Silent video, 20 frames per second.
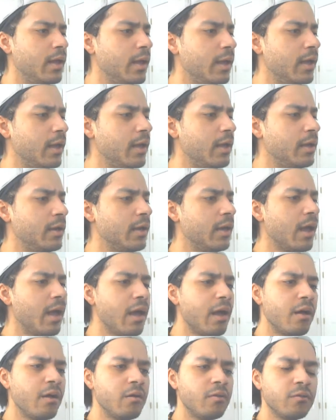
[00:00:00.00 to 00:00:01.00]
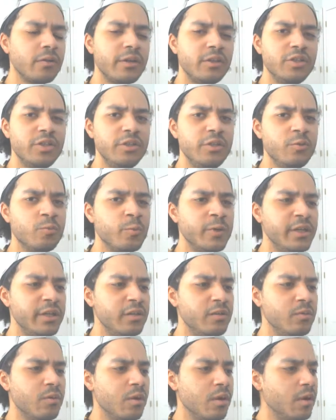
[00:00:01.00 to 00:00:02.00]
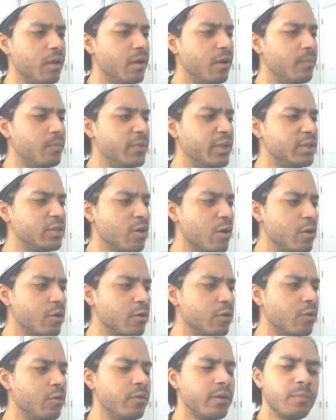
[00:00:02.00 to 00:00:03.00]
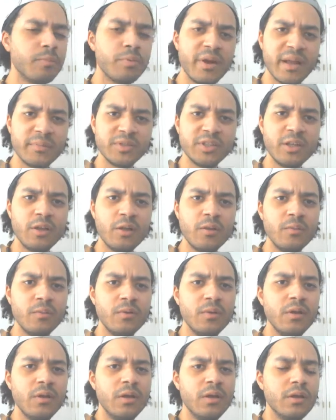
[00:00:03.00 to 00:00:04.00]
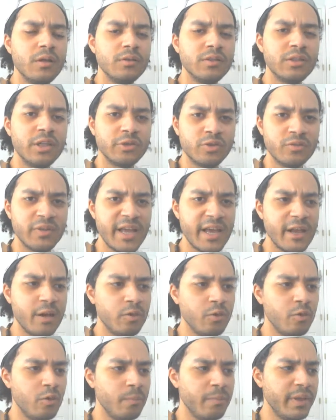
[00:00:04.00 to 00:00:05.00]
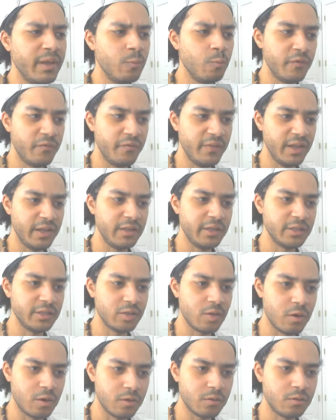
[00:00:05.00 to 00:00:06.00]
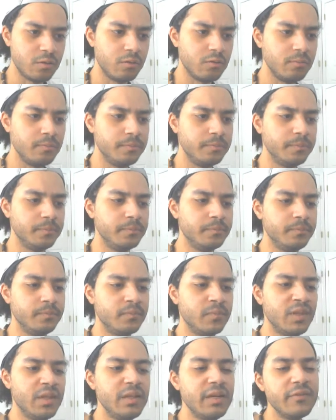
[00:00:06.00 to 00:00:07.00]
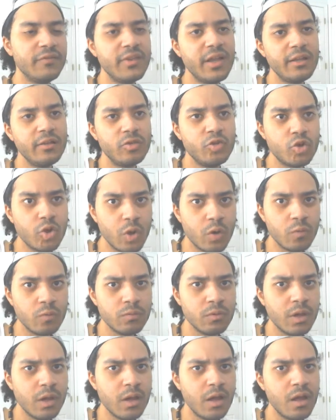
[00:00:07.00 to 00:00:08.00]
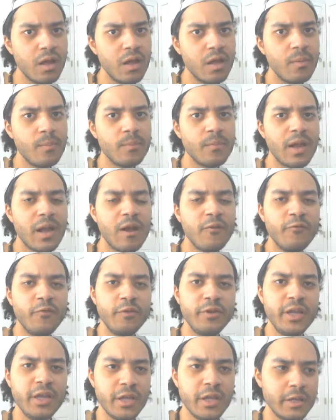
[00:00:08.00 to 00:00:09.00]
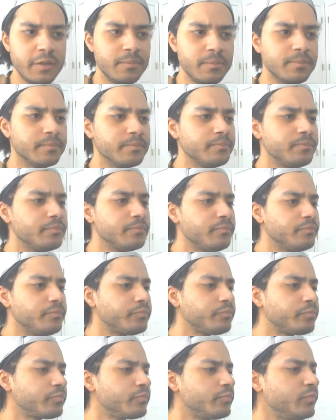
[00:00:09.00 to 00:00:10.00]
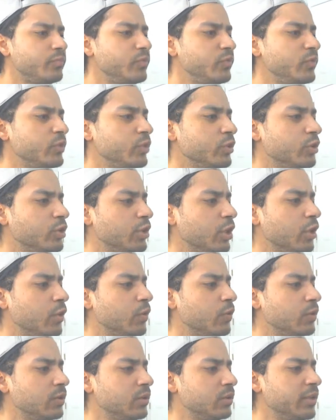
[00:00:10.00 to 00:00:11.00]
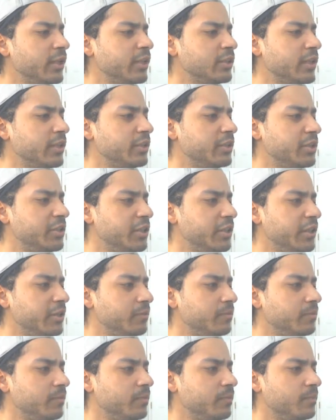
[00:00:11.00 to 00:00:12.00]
And I'll continue reading this article, and perhaps they'll touch on that a little bit within this article. And if they don't, I'll fill you in. So let's continue.